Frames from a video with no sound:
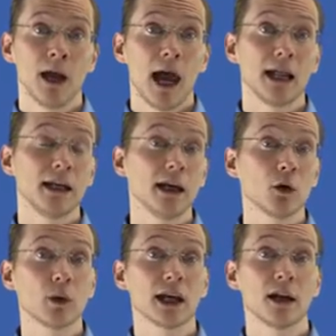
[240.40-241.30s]
And here
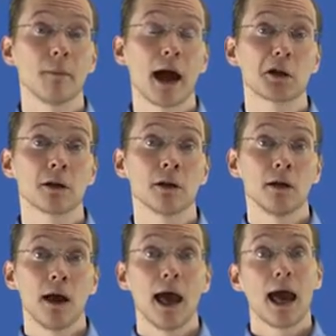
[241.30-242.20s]
we can imagine
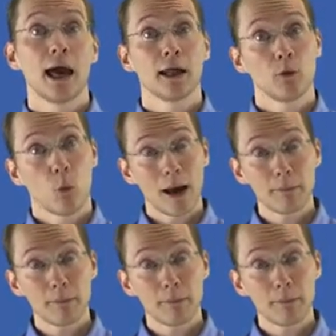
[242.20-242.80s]
a web